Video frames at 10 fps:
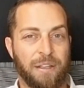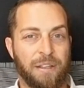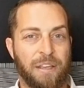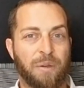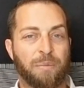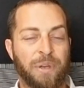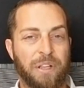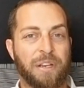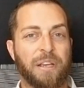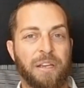the
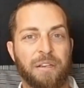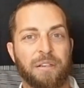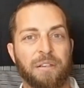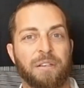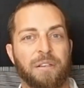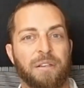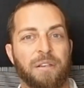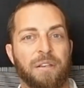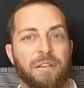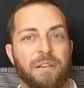ability
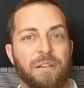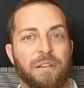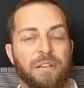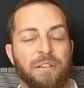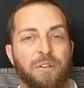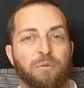to